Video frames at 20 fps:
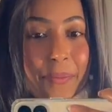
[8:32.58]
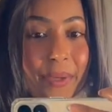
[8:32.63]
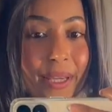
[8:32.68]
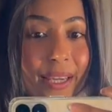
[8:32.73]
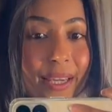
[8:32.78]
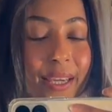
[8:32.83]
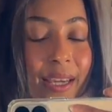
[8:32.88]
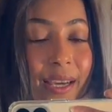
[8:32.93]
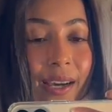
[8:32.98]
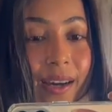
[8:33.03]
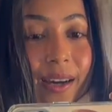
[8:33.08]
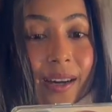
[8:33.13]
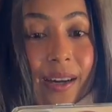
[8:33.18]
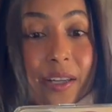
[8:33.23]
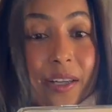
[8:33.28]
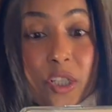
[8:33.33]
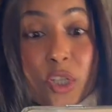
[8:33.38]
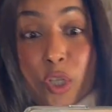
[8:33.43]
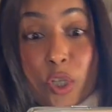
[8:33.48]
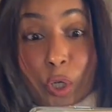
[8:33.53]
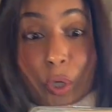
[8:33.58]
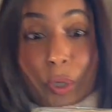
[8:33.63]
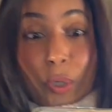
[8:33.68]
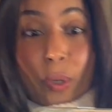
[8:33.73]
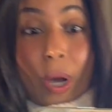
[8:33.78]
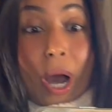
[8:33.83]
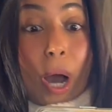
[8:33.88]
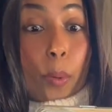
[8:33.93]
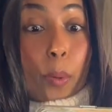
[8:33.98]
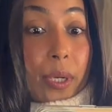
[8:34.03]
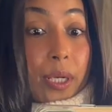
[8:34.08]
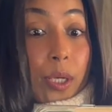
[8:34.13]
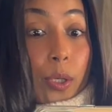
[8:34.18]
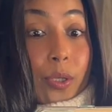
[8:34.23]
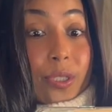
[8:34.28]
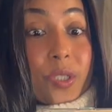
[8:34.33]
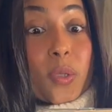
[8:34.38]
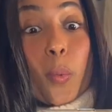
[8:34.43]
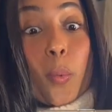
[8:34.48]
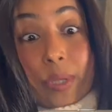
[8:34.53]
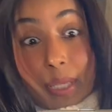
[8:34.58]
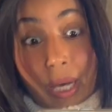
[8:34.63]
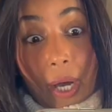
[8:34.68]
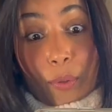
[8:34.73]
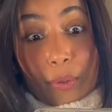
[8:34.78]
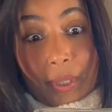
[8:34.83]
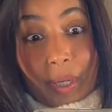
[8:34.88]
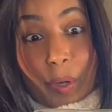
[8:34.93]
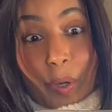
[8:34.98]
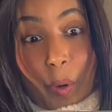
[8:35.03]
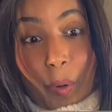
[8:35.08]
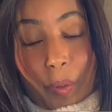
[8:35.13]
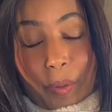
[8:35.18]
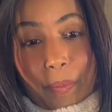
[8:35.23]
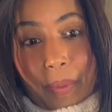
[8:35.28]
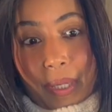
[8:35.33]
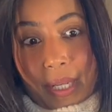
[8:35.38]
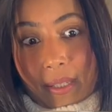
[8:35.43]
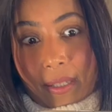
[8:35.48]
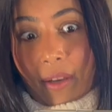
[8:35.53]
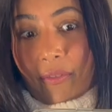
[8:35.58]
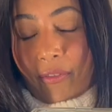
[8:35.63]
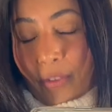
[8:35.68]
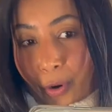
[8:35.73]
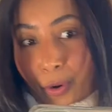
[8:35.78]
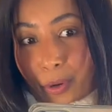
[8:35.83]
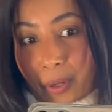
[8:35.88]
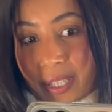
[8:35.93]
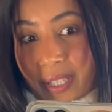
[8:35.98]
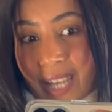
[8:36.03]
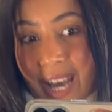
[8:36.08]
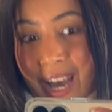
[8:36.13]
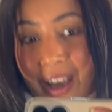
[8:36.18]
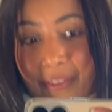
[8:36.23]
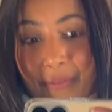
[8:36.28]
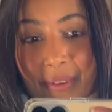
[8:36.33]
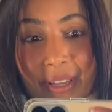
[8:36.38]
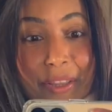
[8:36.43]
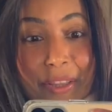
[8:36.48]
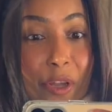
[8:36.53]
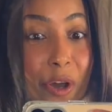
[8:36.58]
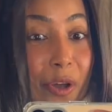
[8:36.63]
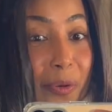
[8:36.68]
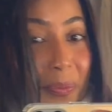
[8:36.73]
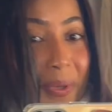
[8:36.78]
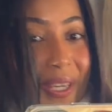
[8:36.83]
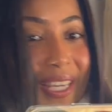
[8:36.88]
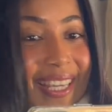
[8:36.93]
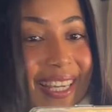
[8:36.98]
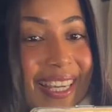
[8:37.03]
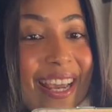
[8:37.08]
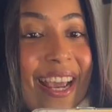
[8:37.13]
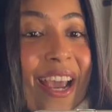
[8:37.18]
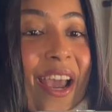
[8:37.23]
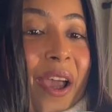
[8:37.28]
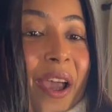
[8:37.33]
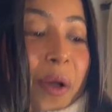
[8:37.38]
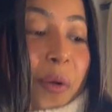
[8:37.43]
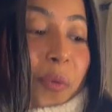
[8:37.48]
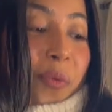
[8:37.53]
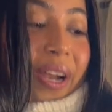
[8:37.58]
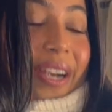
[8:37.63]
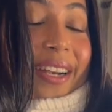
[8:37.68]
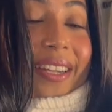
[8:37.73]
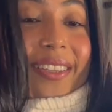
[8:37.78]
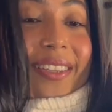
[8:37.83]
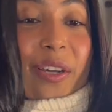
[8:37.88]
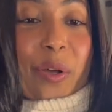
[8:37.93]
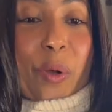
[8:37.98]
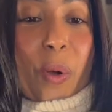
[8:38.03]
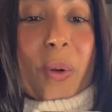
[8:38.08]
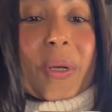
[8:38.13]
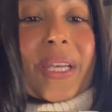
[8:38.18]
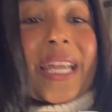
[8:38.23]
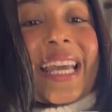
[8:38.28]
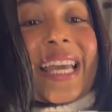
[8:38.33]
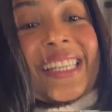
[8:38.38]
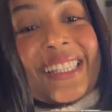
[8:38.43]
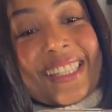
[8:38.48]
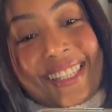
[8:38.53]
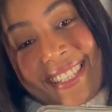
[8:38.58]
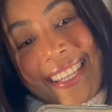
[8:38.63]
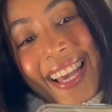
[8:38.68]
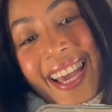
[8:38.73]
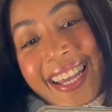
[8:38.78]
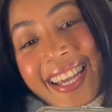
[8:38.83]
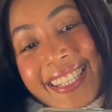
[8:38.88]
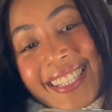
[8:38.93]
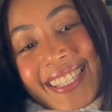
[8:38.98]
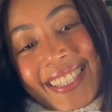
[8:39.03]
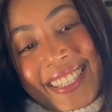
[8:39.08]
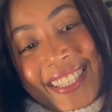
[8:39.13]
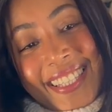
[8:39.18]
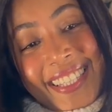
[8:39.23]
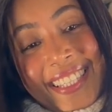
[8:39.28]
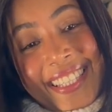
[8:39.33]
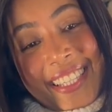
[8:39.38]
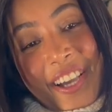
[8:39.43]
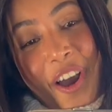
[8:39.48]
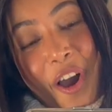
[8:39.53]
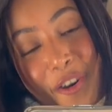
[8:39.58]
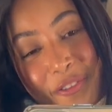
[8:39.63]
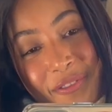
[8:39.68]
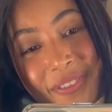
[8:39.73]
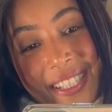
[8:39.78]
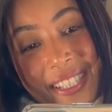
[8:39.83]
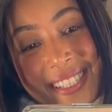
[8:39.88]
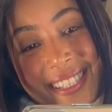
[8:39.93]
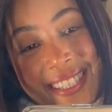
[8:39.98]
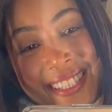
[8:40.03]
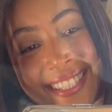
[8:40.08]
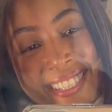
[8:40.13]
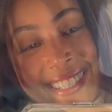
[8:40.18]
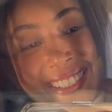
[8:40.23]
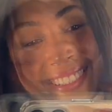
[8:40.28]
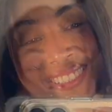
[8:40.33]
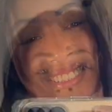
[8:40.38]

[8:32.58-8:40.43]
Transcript: me show you how it looks without the coat, because of course I will not be wearing the coat inside the office.